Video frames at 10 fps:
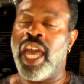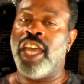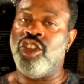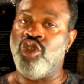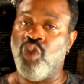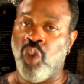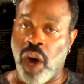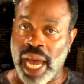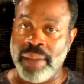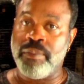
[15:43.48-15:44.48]
and you
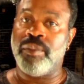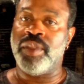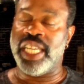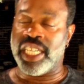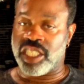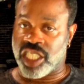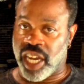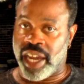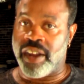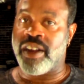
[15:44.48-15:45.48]
wipe the
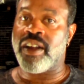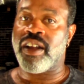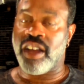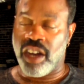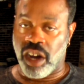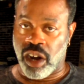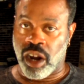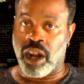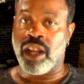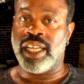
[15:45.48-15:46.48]
entire
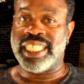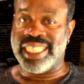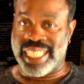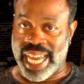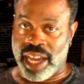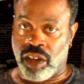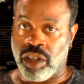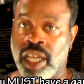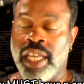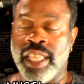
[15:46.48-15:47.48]
car down.
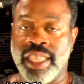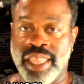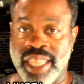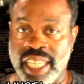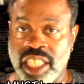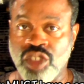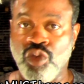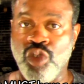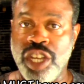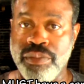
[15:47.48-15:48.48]

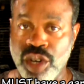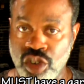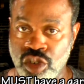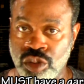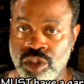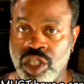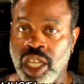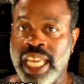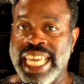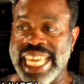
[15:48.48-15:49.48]
This removes
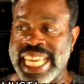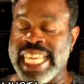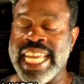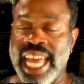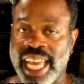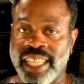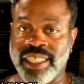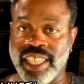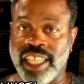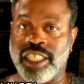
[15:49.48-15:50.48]
any
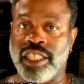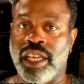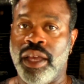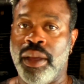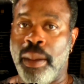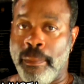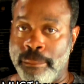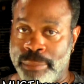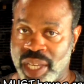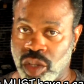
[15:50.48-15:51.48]
excess
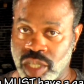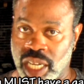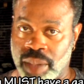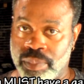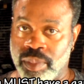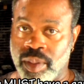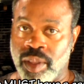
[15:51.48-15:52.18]
buildup